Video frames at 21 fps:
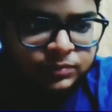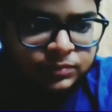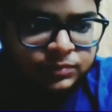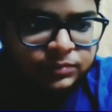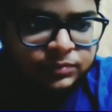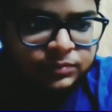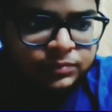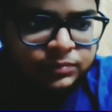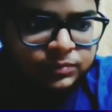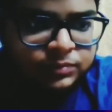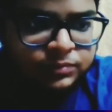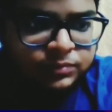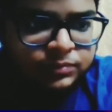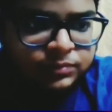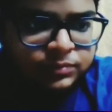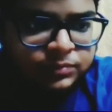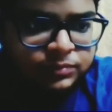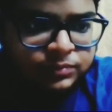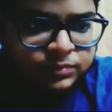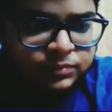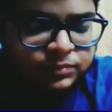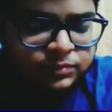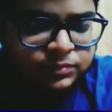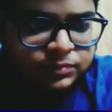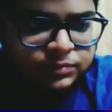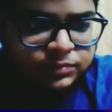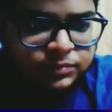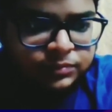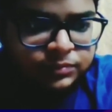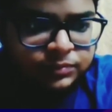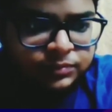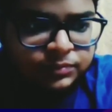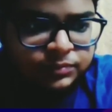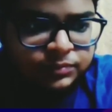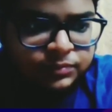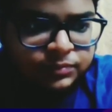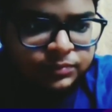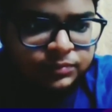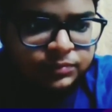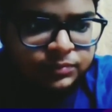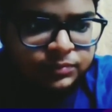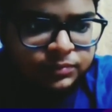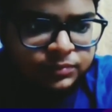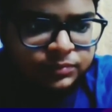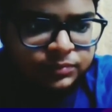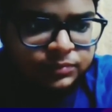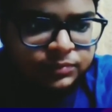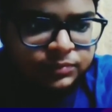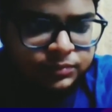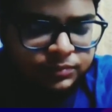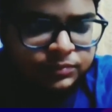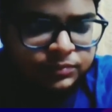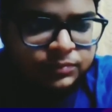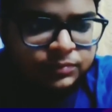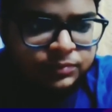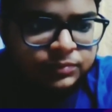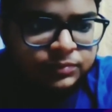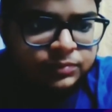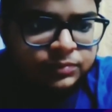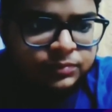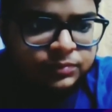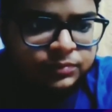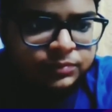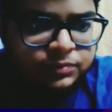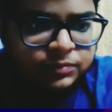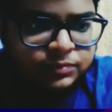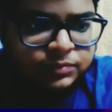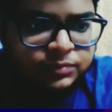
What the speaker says: [no speech]